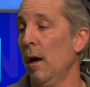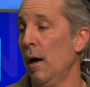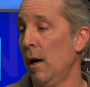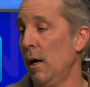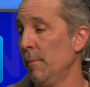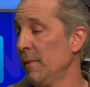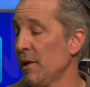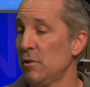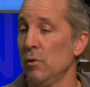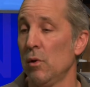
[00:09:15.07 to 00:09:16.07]

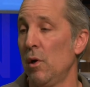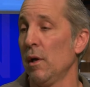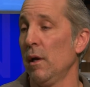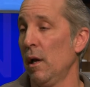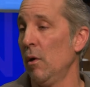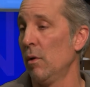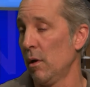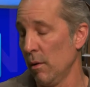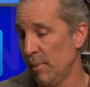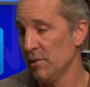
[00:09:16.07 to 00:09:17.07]
Not too long ago, when
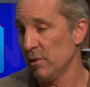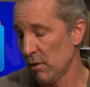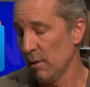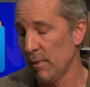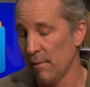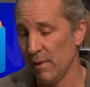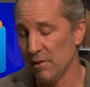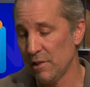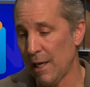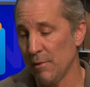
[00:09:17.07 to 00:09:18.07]
our business, I've been
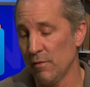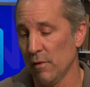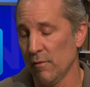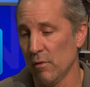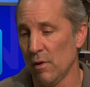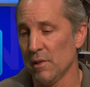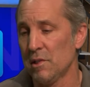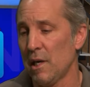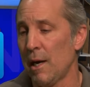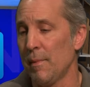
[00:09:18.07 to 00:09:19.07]
established for all this
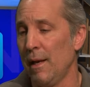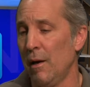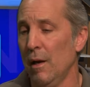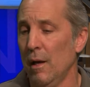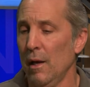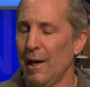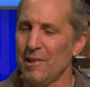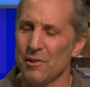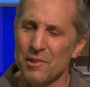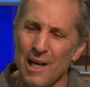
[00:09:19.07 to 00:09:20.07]
time now, I
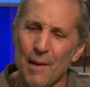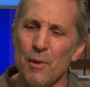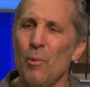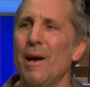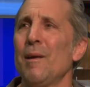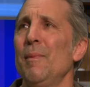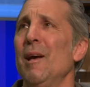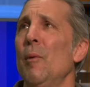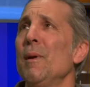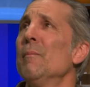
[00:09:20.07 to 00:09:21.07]
said, there's got to be a way I can be
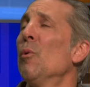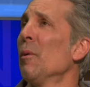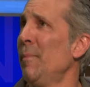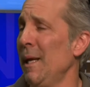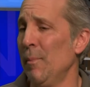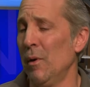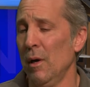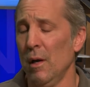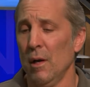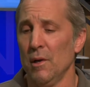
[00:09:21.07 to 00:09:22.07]
helping more people.